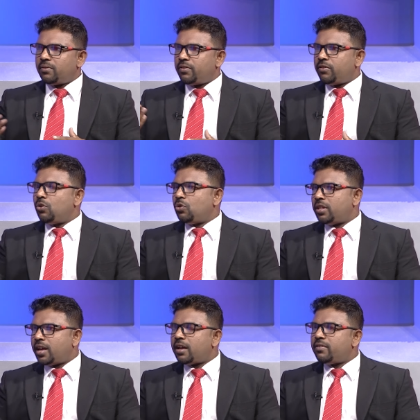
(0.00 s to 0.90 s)
when we go
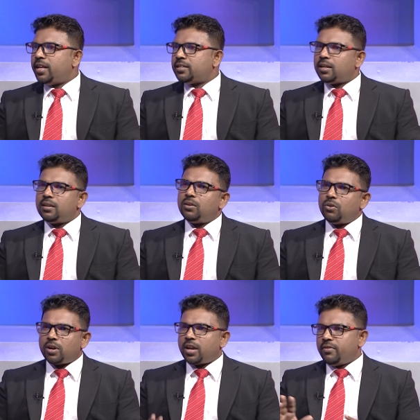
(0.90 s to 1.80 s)
there, they said,
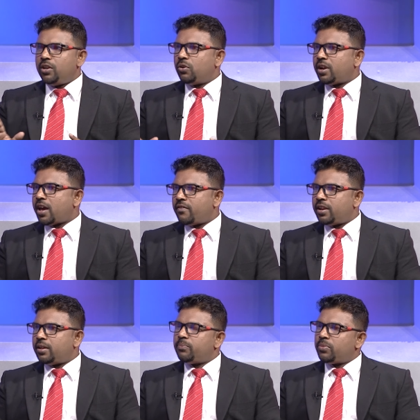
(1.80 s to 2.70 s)
okay, we don't have
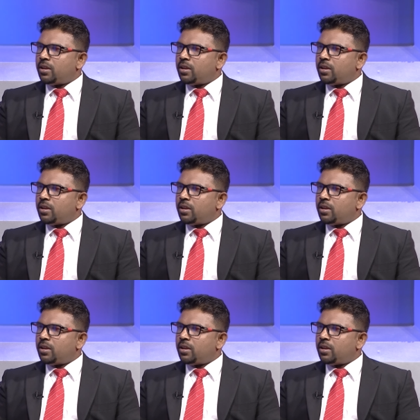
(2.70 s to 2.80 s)
any